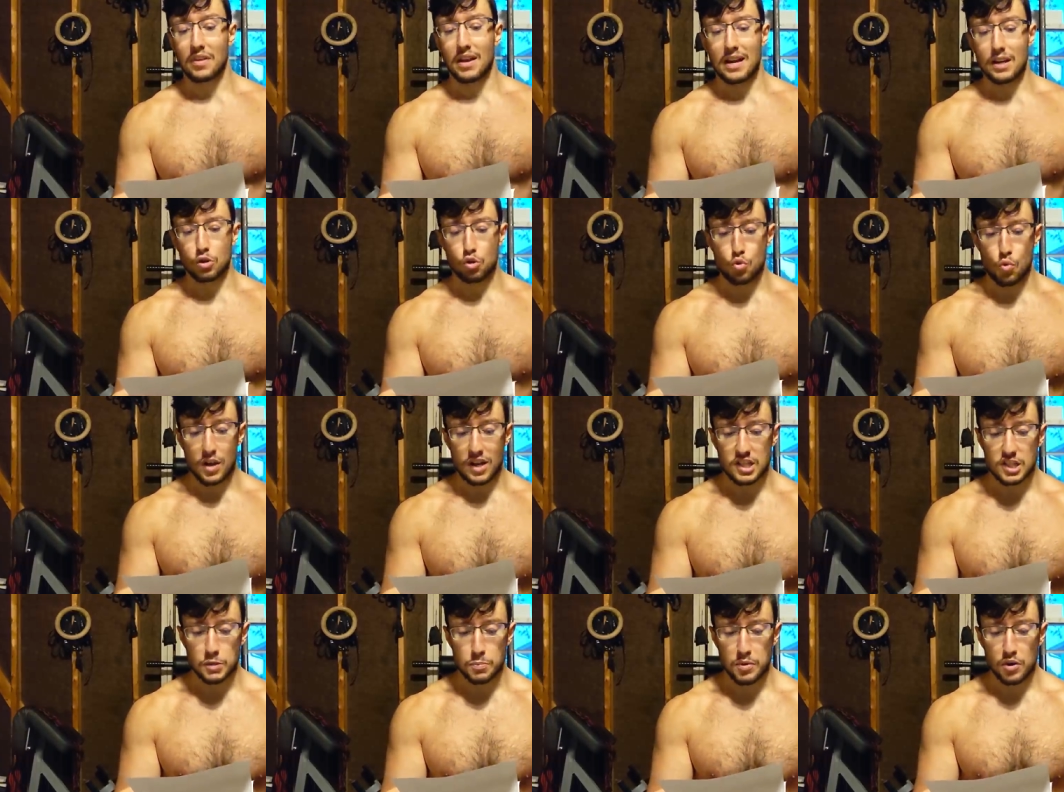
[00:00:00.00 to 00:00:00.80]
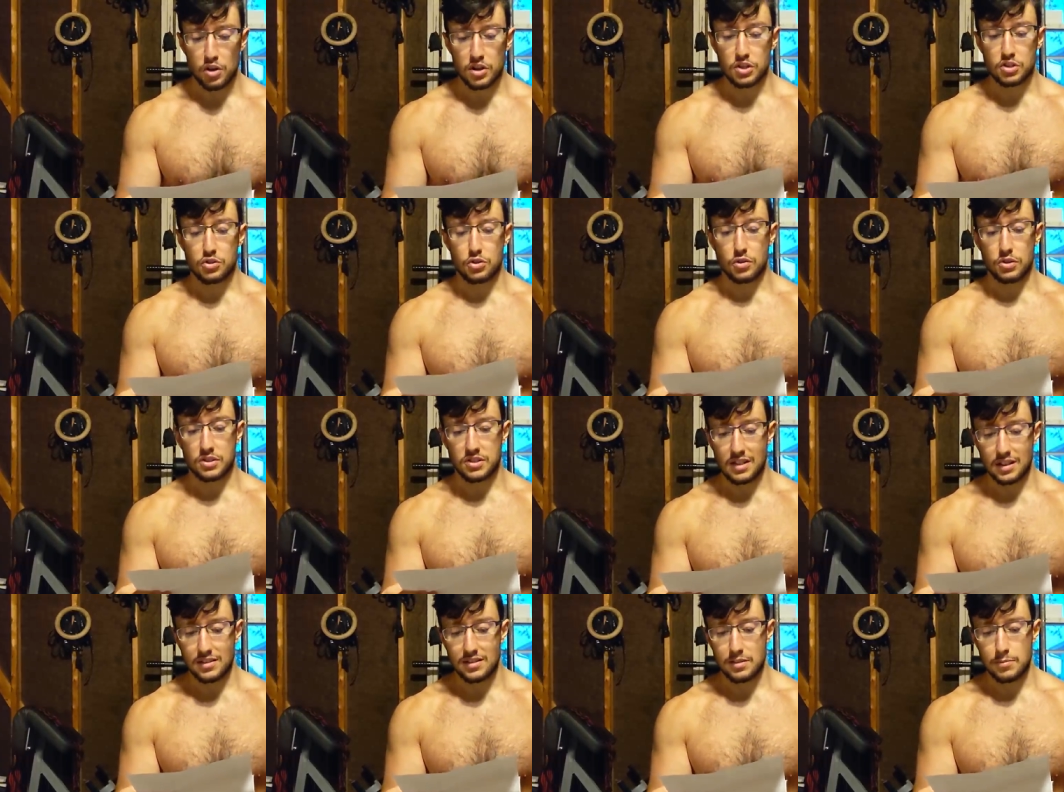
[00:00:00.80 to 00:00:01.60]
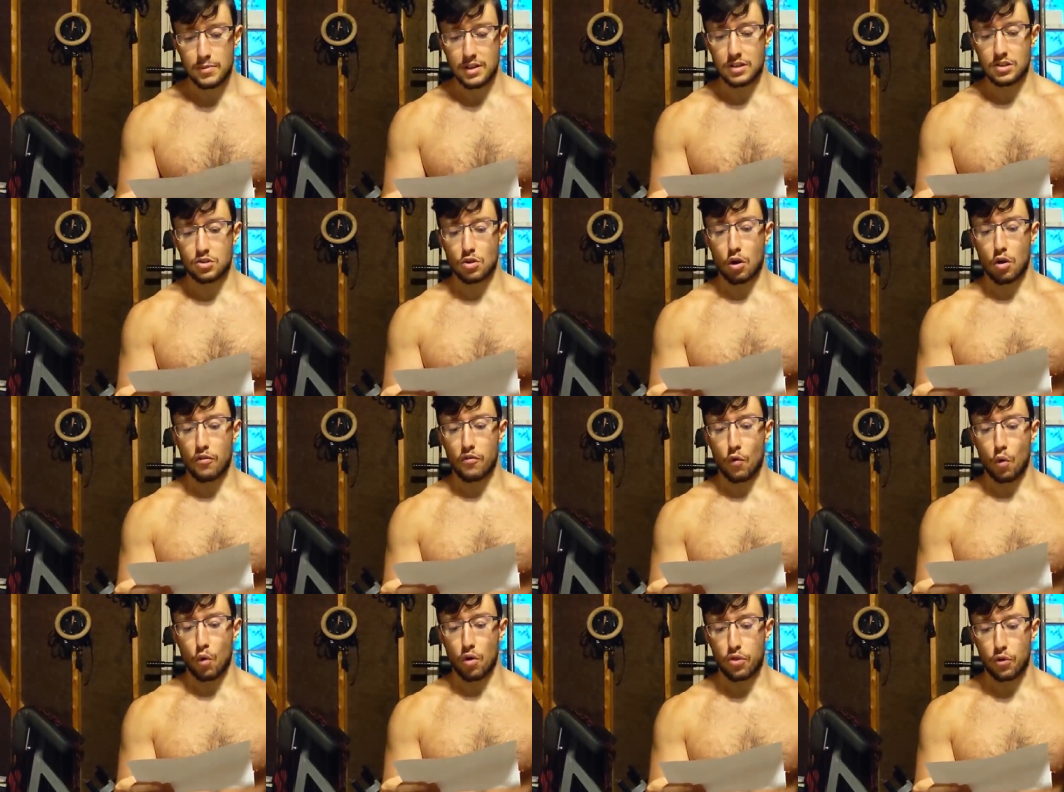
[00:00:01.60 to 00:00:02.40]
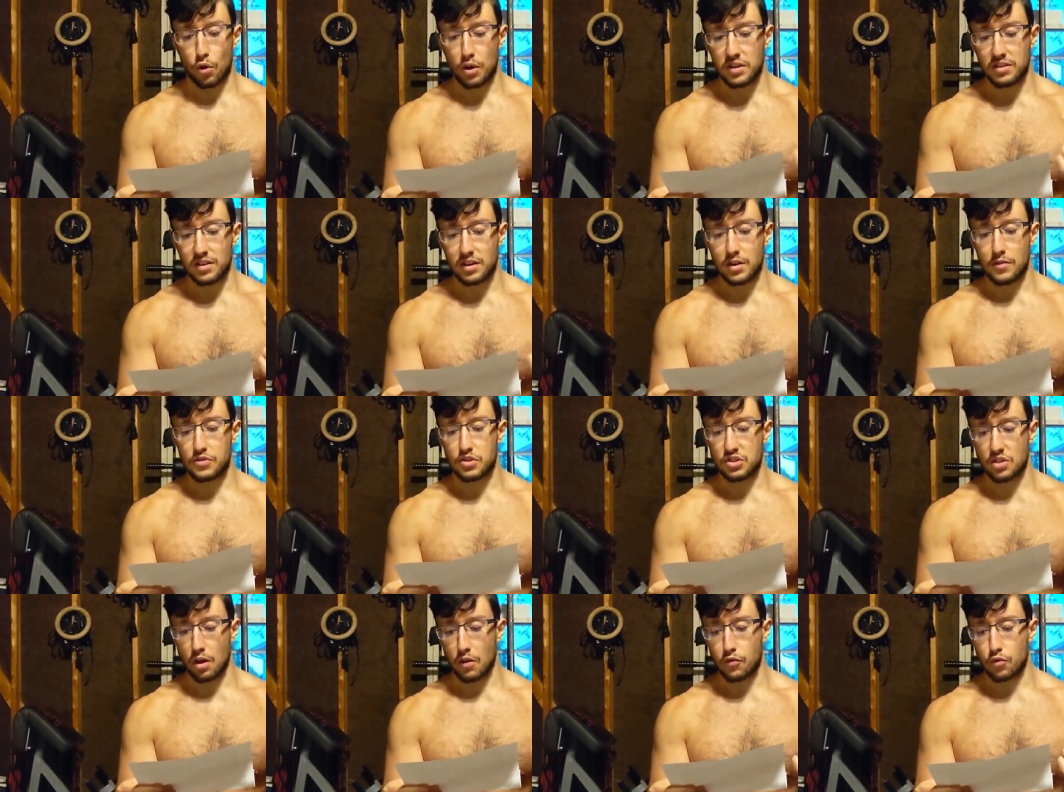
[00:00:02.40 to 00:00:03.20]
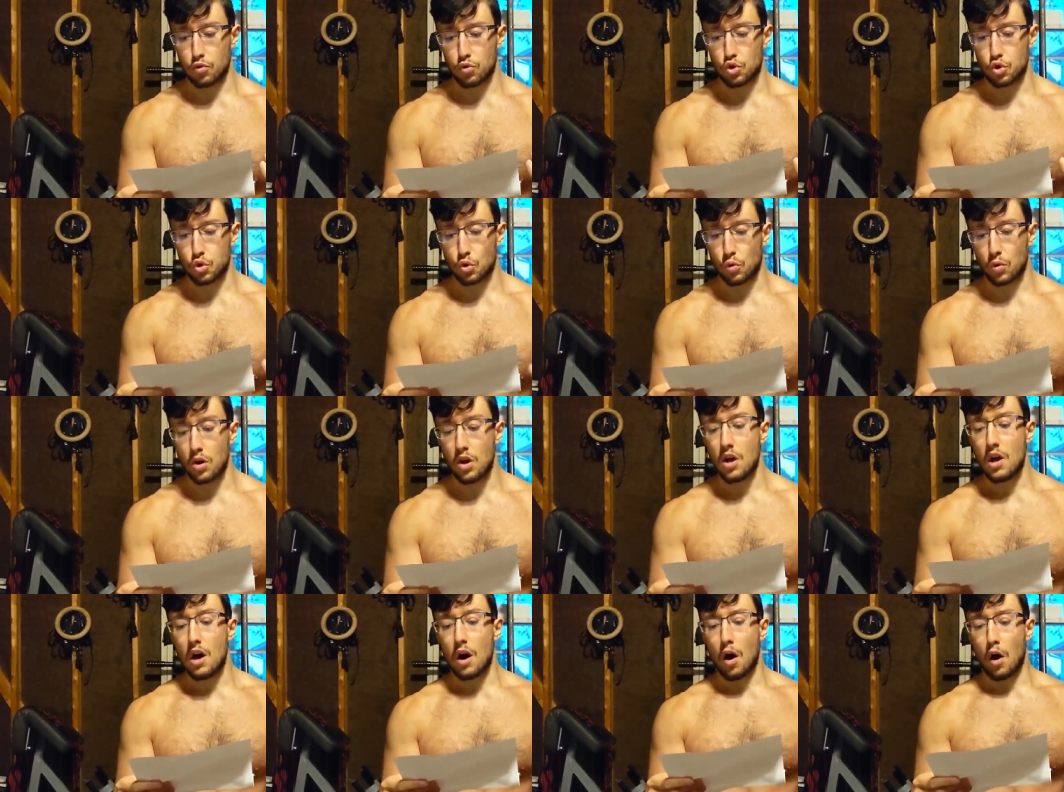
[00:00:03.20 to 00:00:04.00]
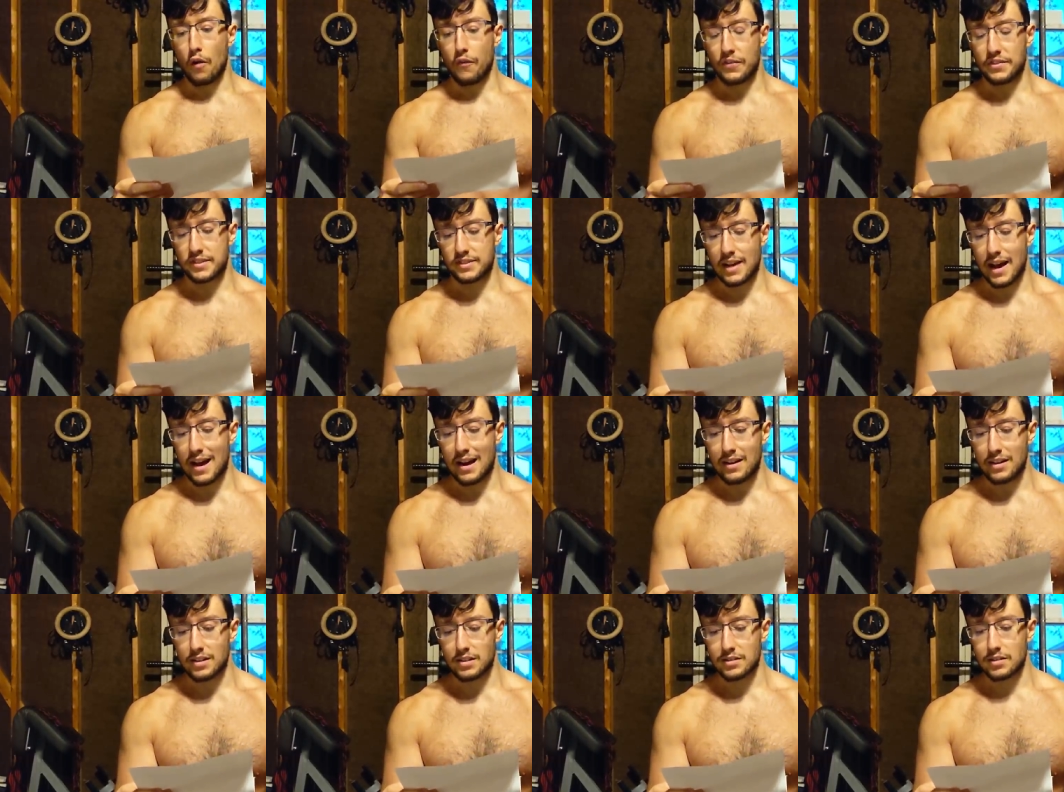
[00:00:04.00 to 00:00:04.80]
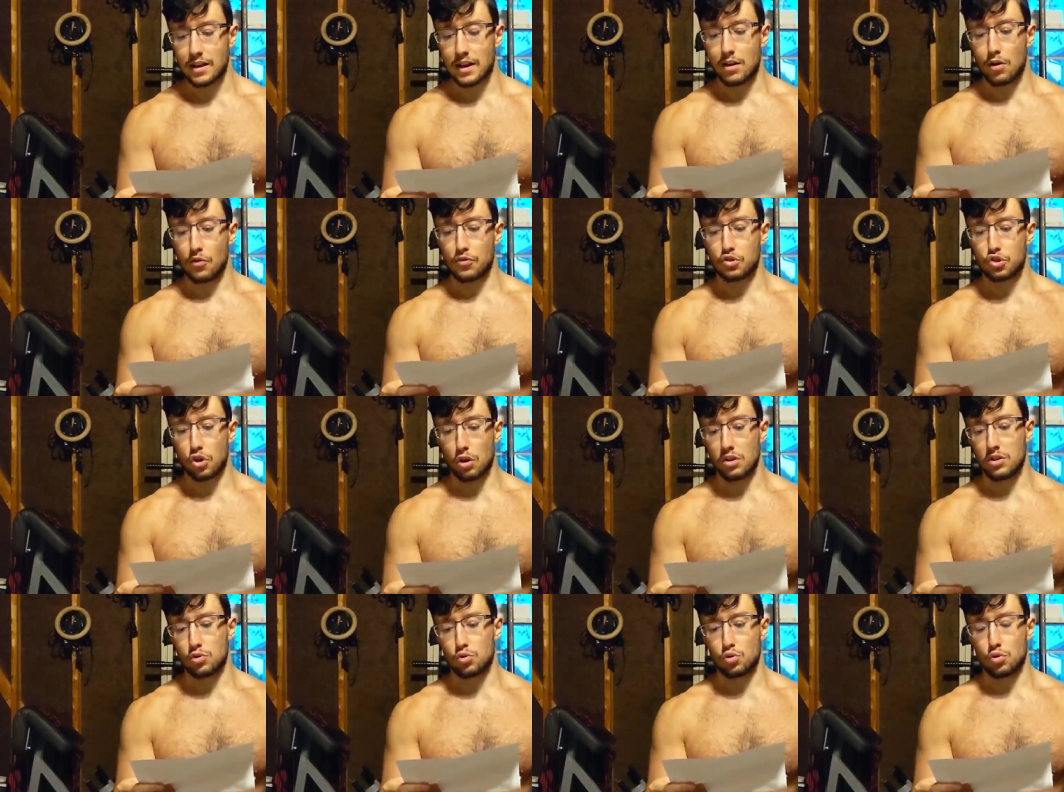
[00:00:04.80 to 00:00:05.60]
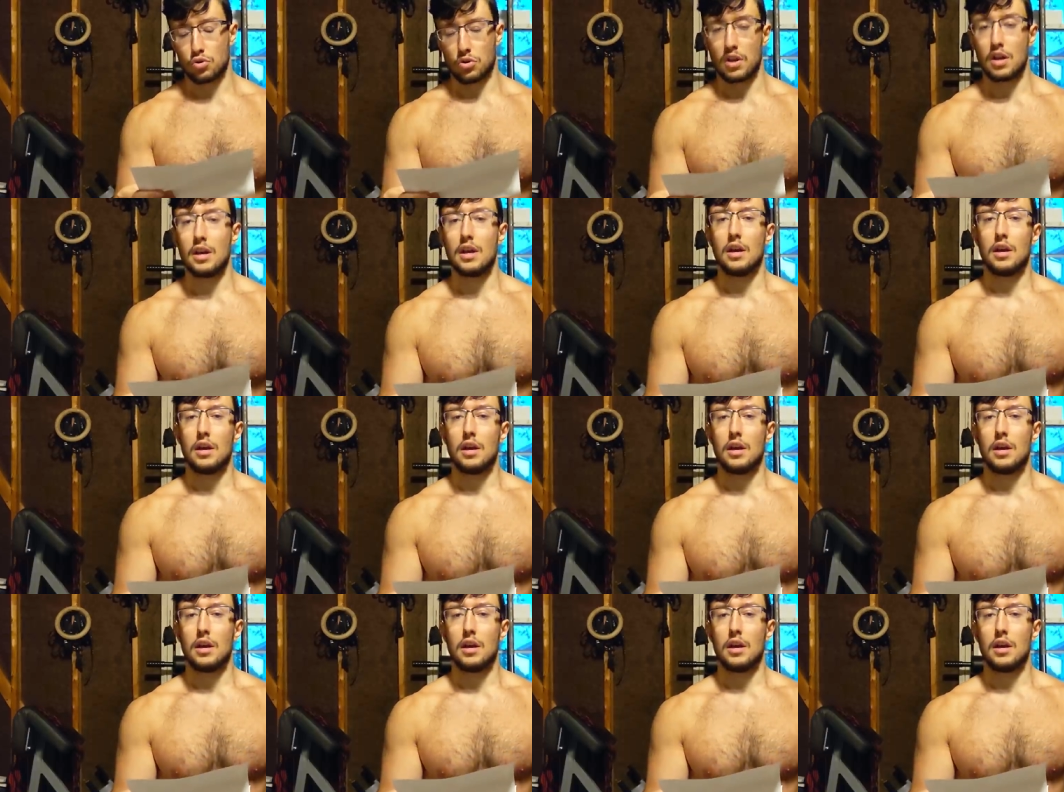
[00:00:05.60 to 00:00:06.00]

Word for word: and to experience the sentiments of authoritative self-control, of silence, and of solitude.